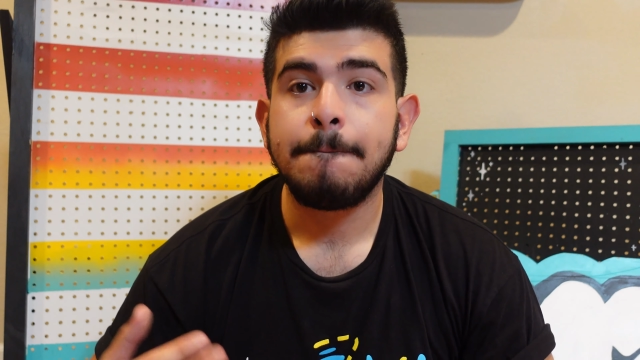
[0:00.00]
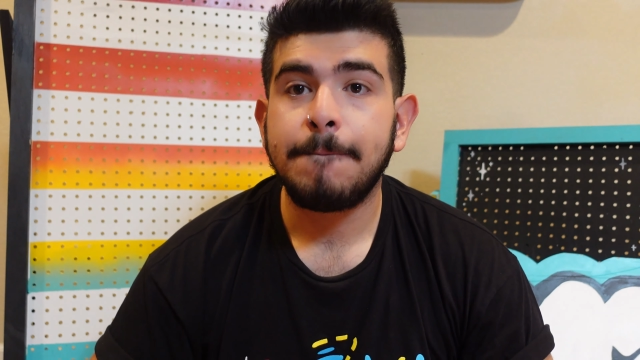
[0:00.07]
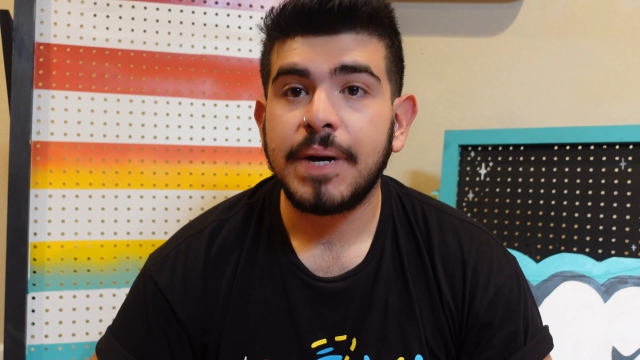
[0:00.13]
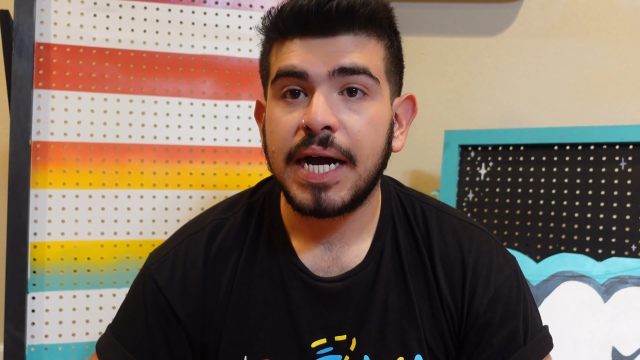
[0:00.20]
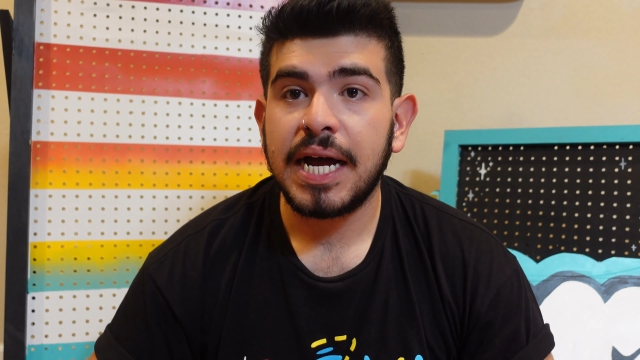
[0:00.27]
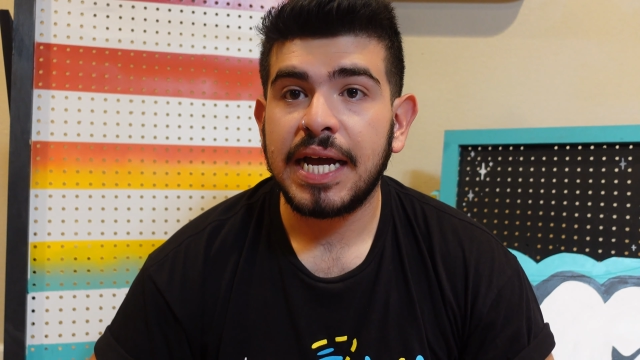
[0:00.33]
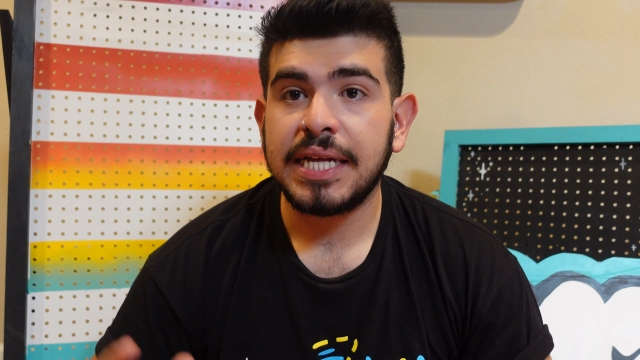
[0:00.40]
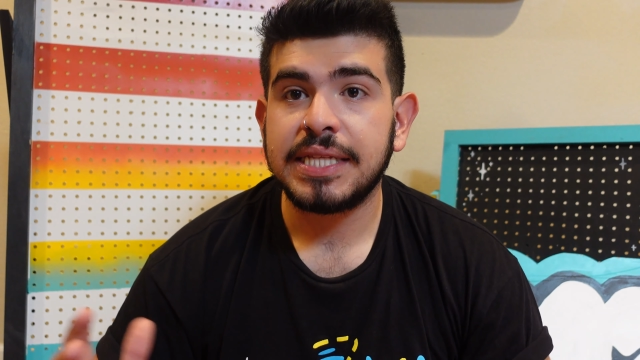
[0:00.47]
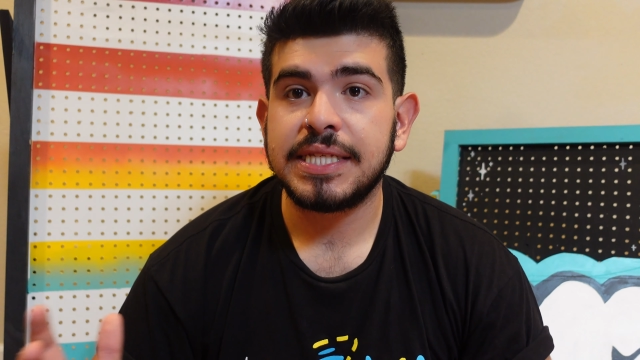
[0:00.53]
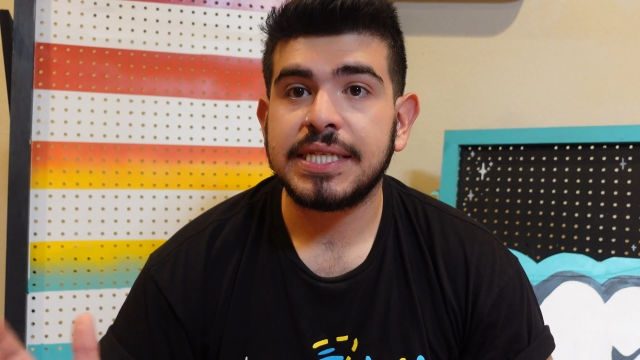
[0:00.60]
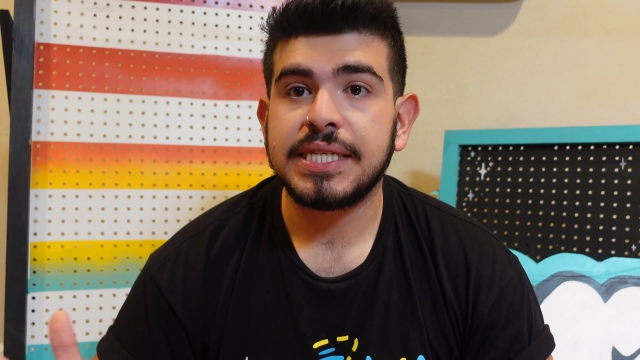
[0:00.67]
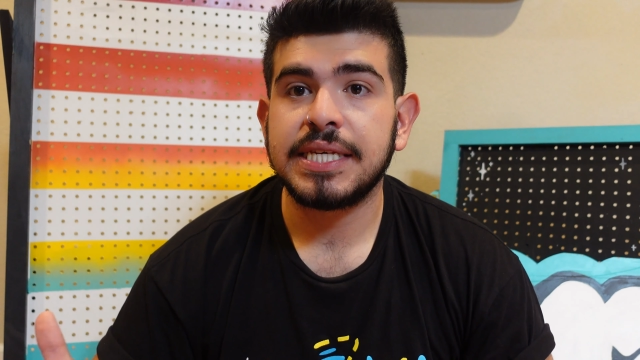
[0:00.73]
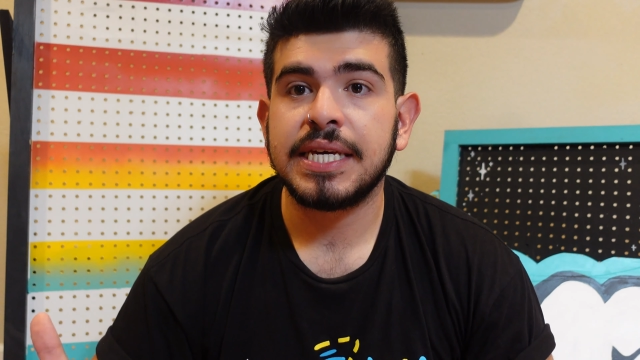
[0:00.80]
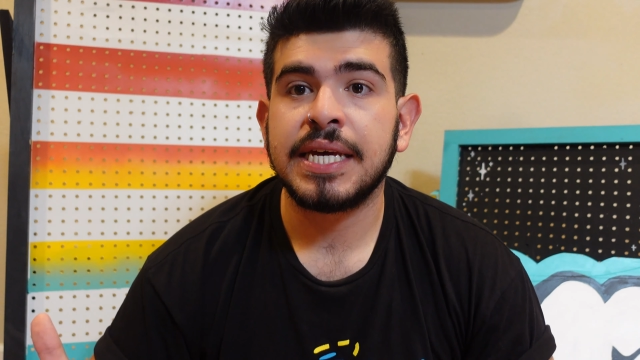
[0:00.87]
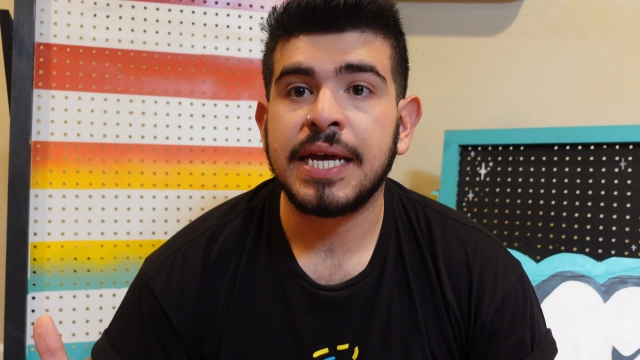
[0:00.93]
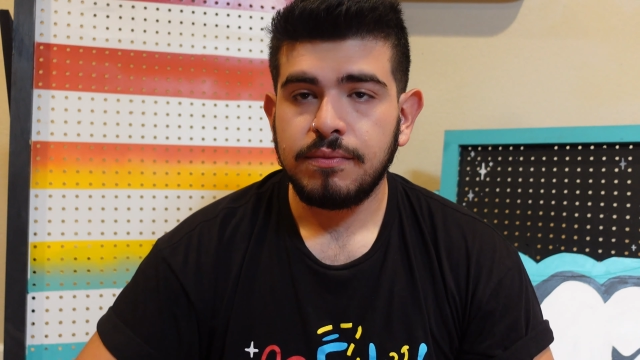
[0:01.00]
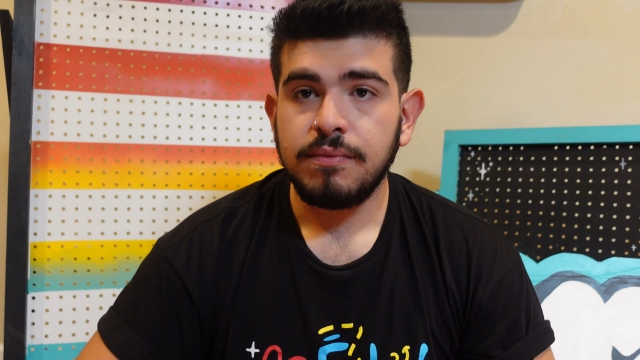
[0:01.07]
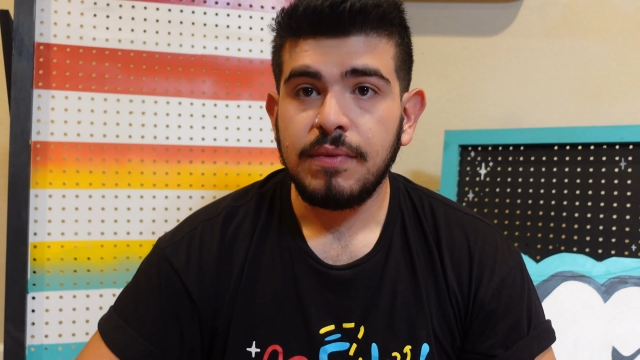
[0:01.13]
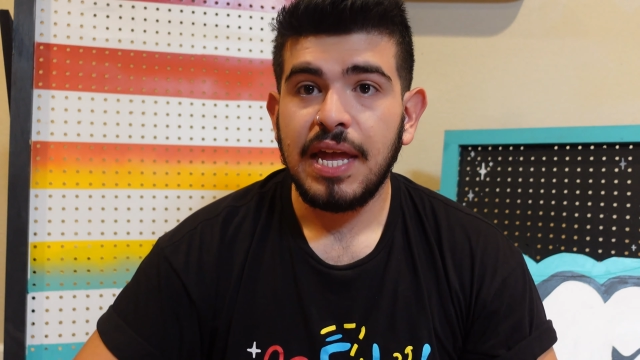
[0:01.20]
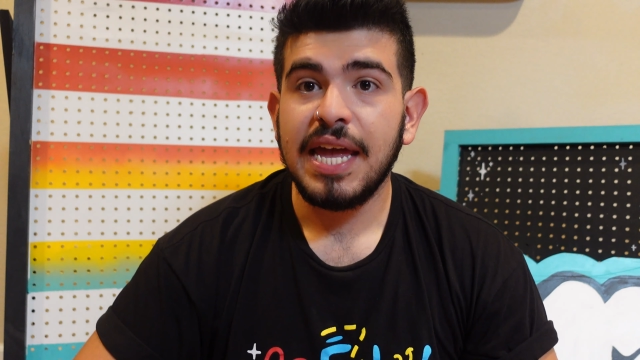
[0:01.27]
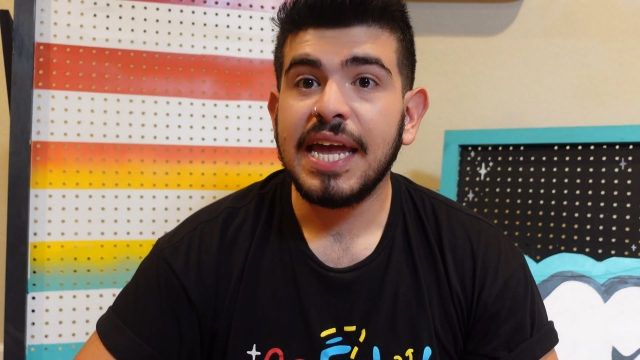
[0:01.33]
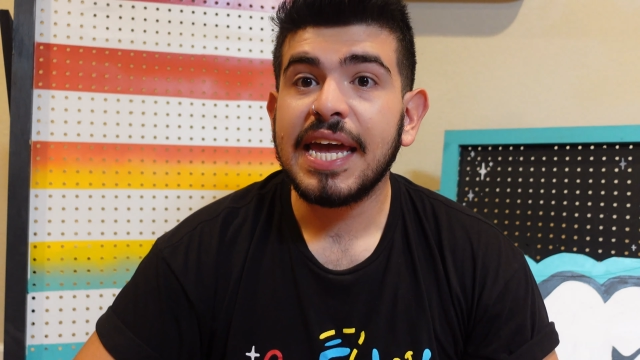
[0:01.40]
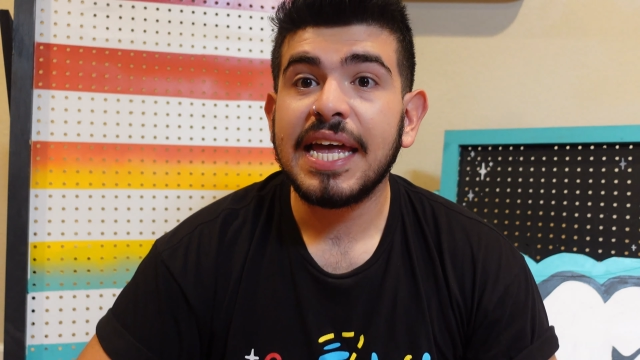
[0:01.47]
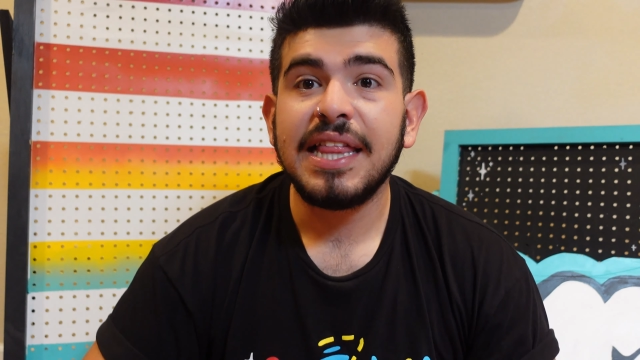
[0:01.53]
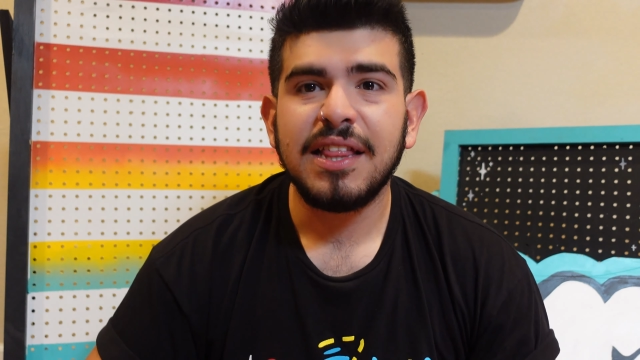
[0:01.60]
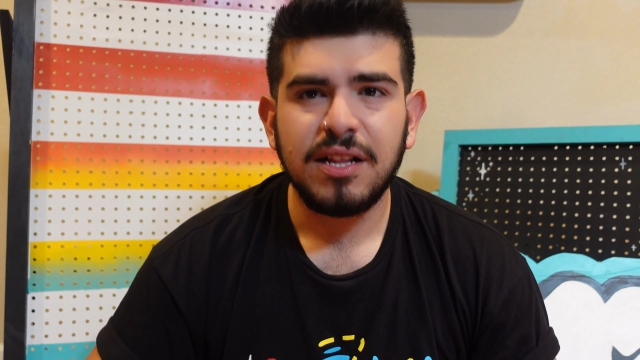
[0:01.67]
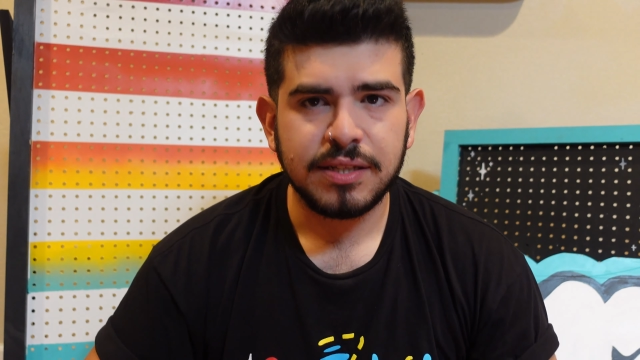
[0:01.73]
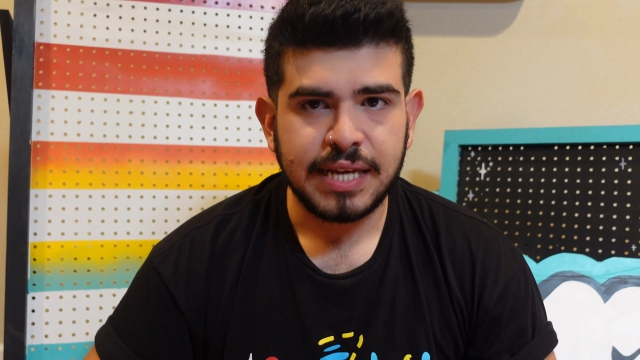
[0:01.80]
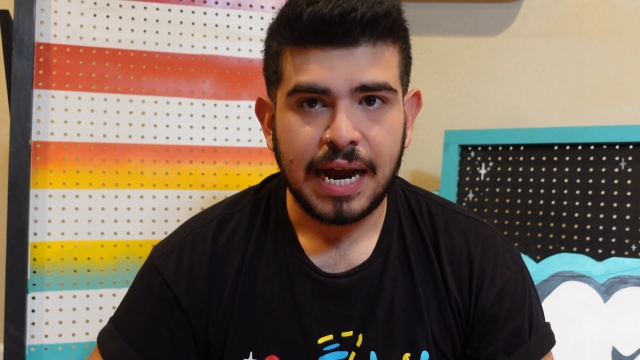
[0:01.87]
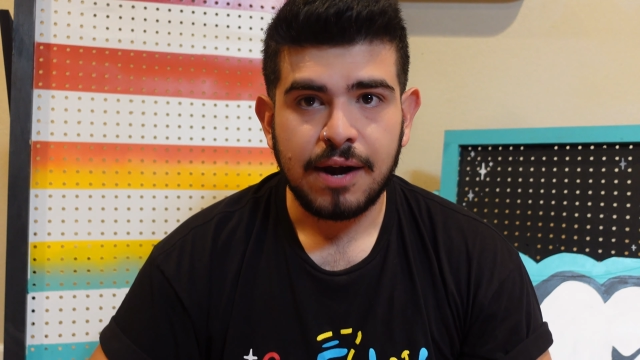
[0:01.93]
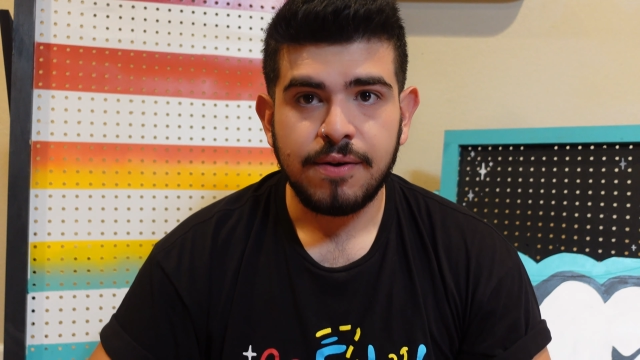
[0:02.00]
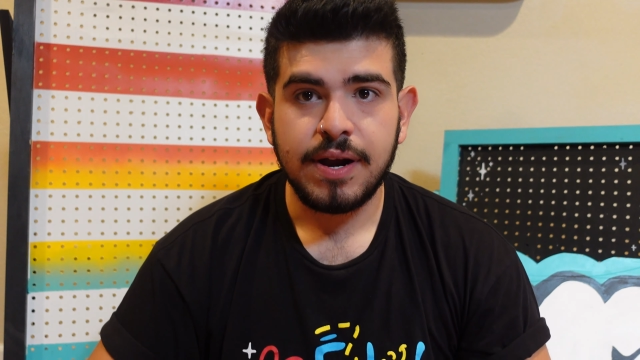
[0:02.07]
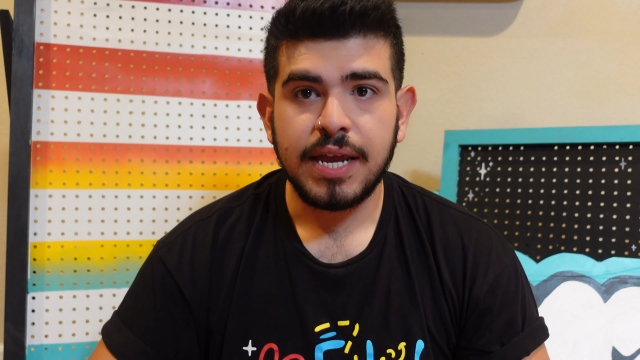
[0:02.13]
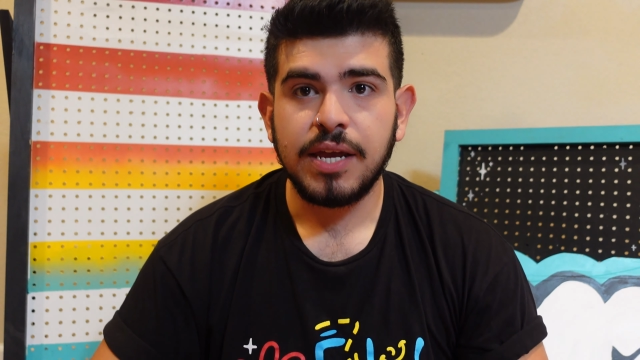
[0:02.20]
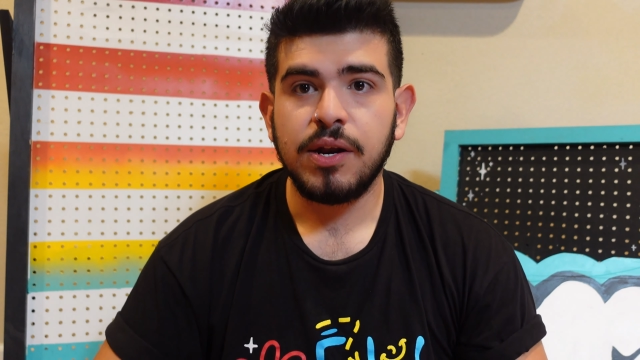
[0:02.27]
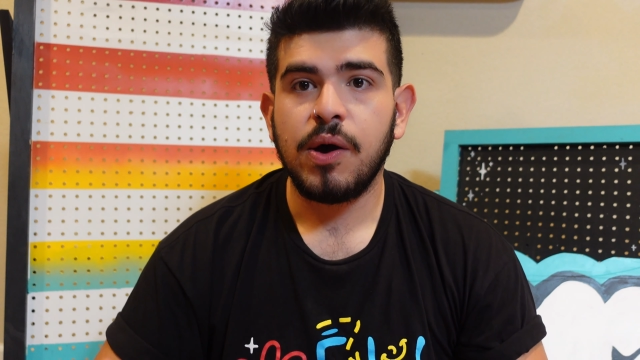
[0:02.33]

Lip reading: but it can get a little tiring,